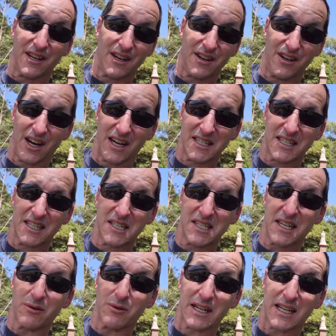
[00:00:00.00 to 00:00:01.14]
in
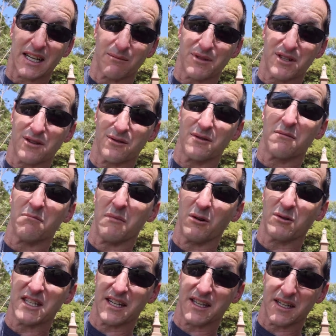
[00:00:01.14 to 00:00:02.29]
19C when it comes to
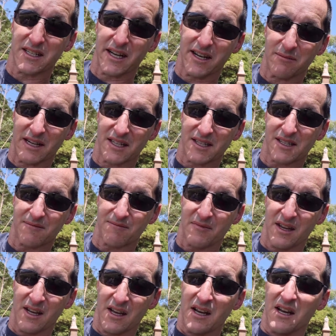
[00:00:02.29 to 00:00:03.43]
multi-tenant database.
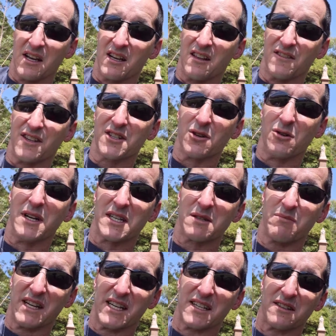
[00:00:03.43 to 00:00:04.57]
There's always
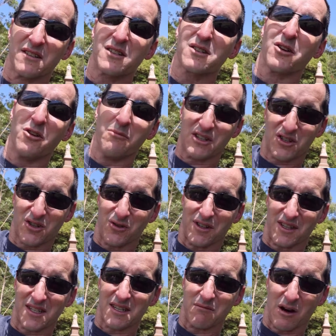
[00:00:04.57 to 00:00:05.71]
been so much
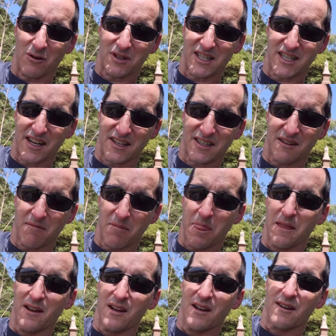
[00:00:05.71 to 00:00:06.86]
goodness in multi-tenant.
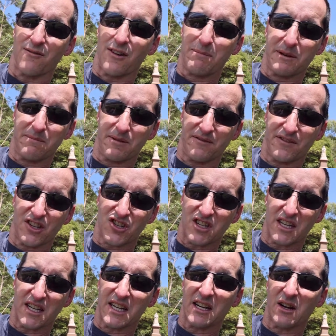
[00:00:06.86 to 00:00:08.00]
Rapid
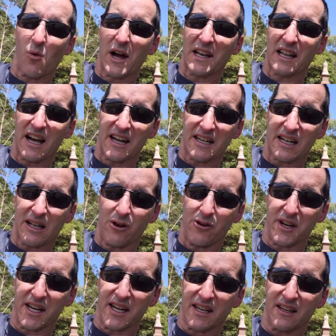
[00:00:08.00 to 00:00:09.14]
provisioning, one-line
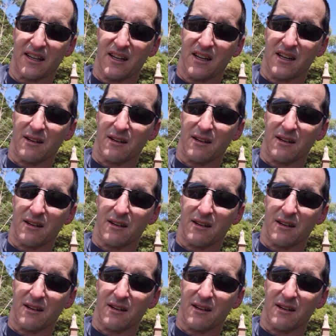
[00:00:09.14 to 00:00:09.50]
cloning,